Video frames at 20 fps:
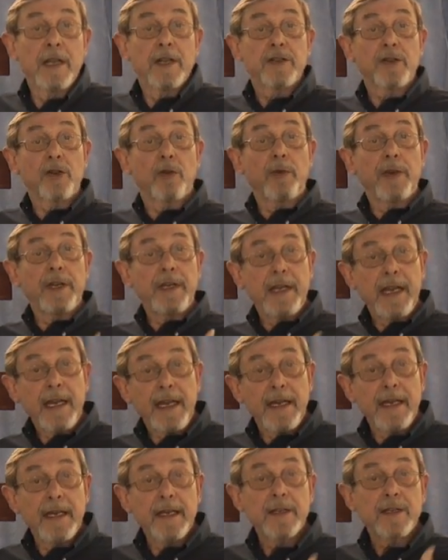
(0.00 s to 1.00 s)
So we
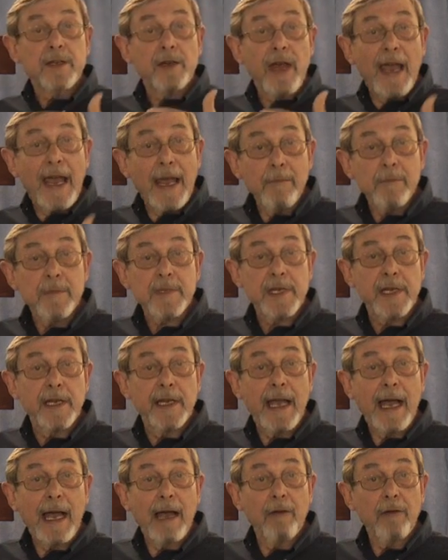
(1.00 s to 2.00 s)
need to
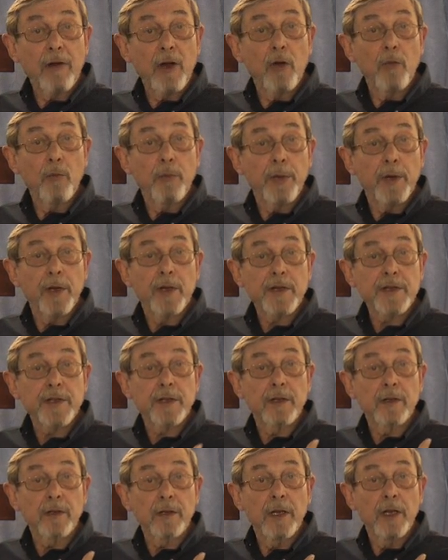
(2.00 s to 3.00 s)
empty our own
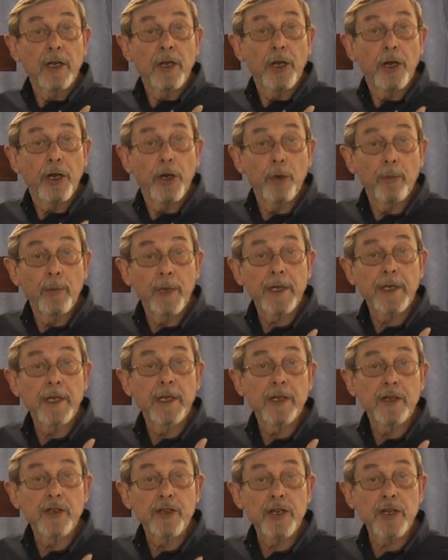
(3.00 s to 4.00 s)
personal
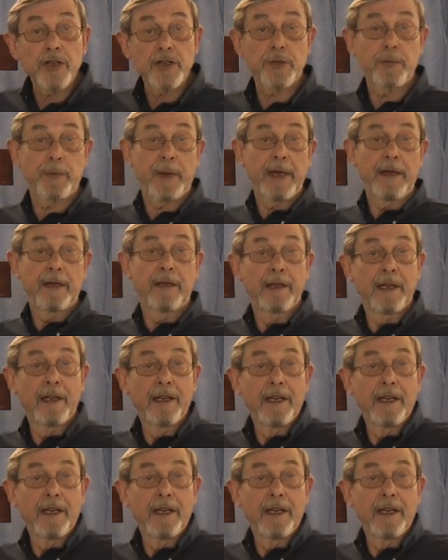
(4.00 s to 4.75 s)
human dustbin.